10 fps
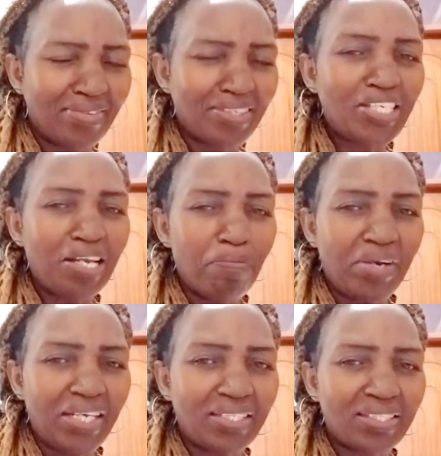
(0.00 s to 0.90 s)
10
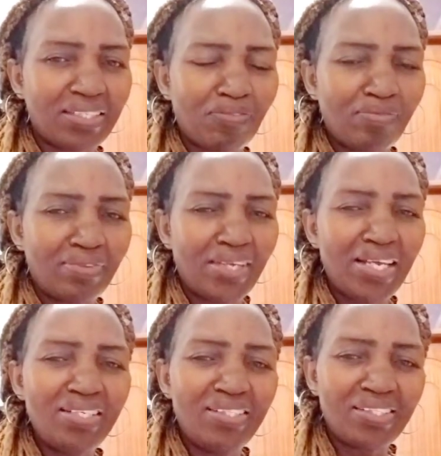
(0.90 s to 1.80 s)
plagues.
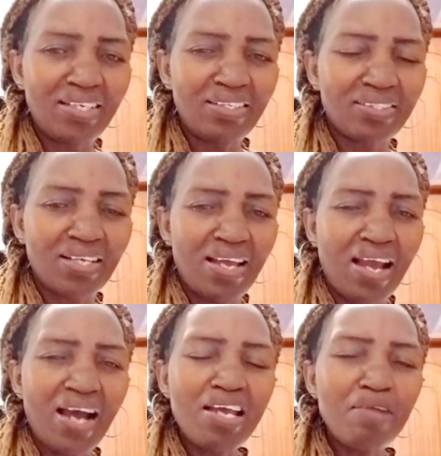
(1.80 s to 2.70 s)
And he says,
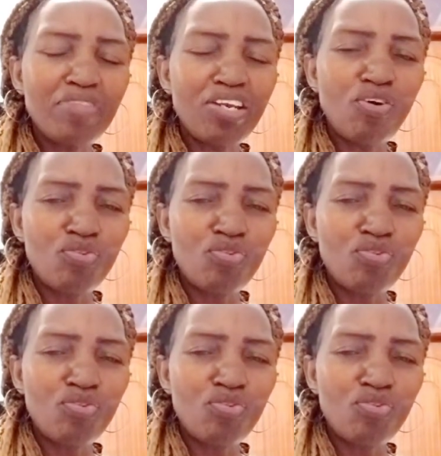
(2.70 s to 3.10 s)
I am the Lord